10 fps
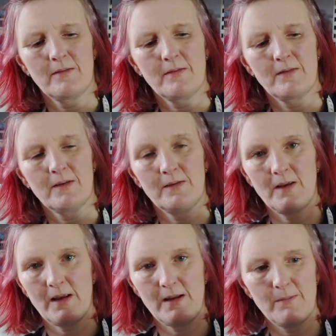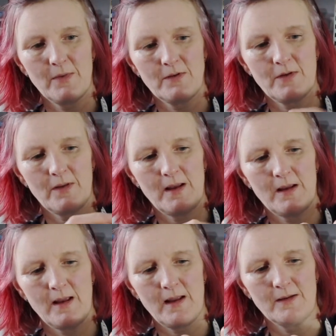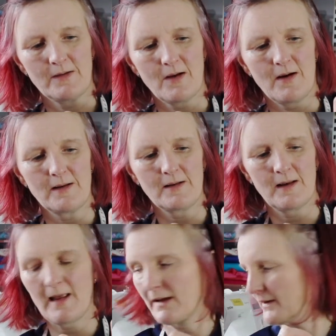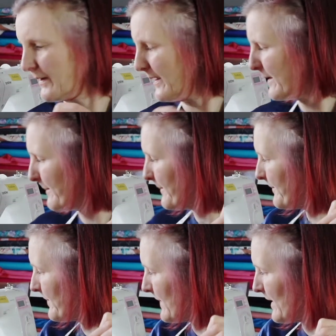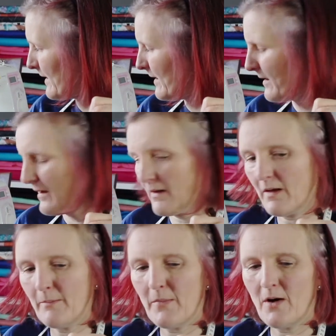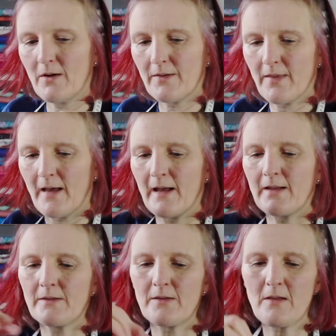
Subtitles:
the seam to the inside leg seam, and mark that,